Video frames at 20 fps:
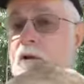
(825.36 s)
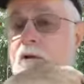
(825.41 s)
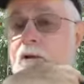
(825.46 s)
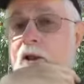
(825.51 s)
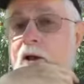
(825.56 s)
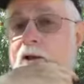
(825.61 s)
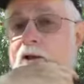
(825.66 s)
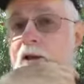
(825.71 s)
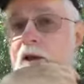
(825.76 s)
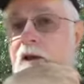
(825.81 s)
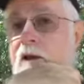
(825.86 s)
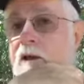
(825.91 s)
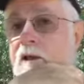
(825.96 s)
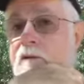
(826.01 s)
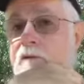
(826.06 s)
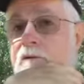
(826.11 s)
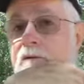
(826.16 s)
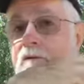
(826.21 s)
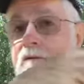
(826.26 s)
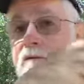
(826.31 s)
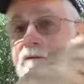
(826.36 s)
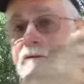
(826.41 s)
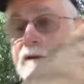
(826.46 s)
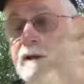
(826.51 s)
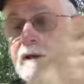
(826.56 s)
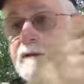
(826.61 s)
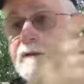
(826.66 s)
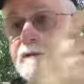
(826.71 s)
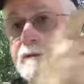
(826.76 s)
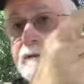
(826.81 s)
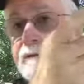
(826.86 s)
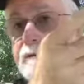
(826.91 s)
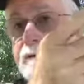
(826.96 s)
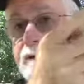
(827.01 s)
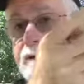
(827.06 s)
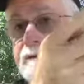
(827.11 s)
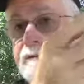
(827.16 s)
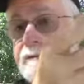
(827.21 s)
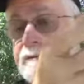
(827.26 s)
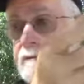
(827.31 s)
like at, say,
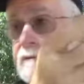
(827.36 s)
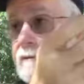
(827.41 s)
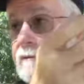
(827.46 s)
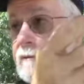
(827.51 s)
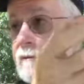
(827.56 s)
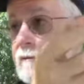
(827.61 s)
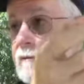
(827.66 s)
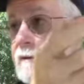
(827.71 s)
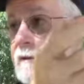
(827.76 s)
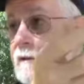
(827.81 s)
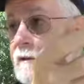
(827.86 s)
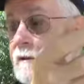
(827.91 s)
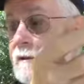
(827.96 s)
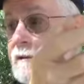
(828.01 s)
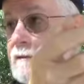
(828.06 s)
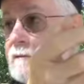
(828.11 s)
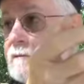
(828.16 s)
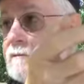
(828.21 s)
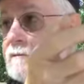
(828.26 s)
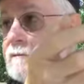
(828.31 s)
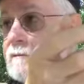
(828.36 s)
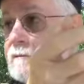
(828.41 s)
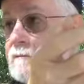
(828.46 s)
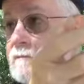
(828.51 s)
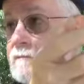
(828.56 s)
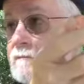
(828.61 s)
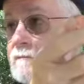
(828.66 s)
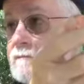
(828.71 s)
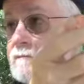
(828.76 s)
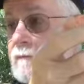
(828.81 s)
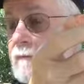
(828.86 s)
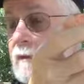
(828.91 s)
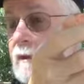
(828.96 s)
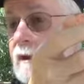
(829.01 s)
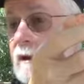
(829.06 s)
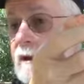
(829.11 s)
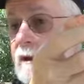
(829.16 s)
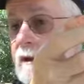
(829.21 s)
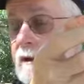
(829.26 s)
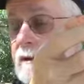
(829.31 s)
32 degrees,
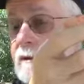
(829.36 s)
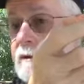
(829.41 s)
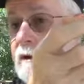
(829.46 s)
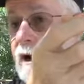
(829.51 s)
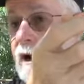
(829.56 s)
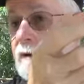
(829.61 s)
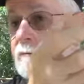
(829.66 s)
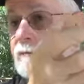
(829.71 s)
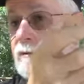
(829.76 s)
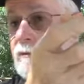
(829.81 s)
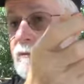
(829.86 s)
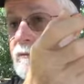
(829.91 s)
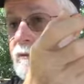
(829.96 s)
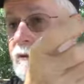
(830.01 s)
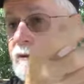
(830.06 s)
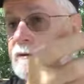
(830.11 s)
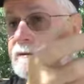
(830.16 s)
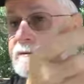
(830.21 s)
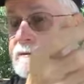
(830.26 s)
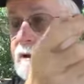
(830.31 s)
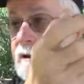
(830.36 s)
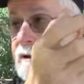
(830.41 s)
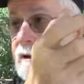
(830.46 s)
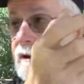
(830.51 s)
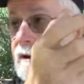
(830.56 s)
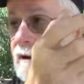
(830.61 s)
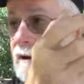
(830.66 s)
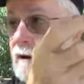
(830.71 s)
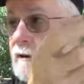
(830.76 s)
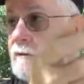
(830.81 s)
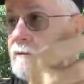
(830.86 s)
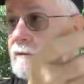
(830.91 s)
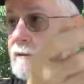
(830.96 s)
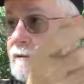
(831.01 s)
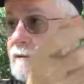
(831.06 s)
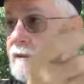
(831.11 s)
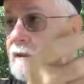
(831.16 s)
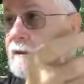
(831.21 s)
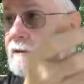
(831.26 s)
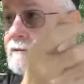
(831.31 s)
copper works
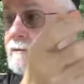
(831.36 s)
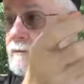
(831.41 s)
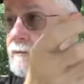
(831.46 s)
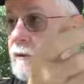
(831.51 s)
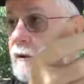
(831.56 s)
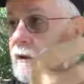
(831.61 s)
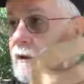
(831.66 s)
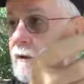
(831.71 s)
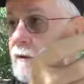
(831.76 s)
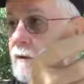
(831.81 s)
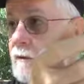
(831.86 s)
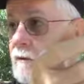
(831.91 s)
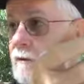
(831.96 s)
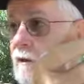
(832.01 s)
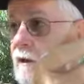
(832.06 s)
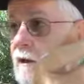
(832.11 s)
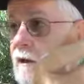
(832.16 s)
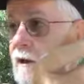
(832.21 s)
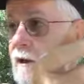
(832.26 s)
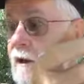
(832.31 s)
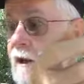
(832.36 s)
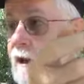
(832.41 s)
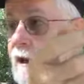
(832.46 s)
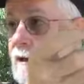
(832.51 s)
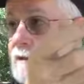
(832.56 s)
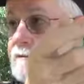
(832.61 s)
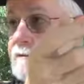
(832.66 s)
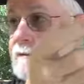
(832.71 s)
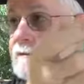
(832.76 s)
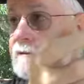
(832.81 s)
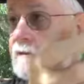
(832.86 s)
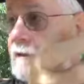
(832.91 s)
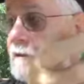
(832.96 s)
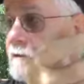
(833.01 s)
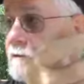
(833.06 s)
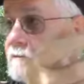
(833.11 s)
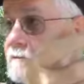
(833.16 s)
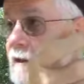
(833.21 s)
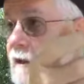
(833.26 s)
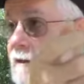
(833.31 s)
100th as well as it
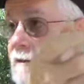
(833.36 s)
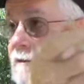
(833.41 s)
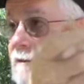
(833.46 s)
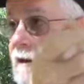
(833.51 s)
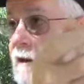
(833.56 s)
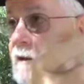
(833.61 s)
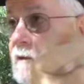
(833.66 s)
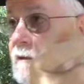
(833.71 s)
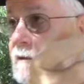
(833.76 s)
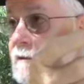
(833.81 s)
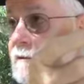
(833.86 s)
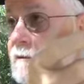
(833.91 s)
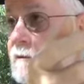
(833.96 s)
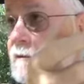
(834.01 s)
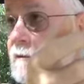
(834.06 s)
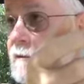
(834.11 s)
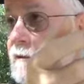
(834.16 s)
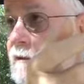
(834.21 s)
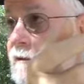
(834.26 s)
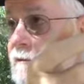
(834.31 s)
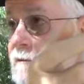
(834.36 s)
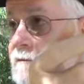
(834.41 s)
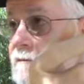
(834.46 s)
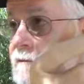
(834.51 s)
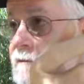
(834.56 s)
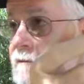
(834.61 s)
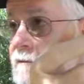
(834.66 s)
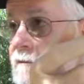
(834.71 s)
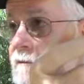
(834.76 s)
does at 90 degrees.